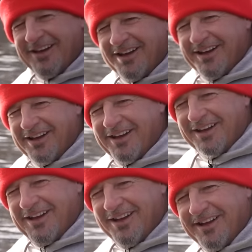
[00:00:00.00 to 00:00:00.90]

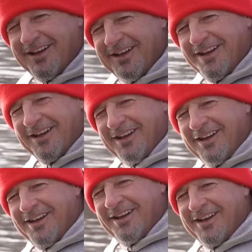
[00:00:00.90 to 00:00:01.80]
wrong? is that
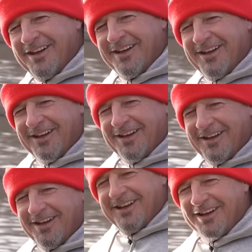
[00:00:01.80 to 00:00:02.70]
right?
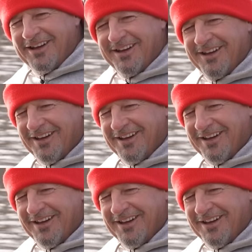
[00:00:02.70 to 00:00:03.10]
Where the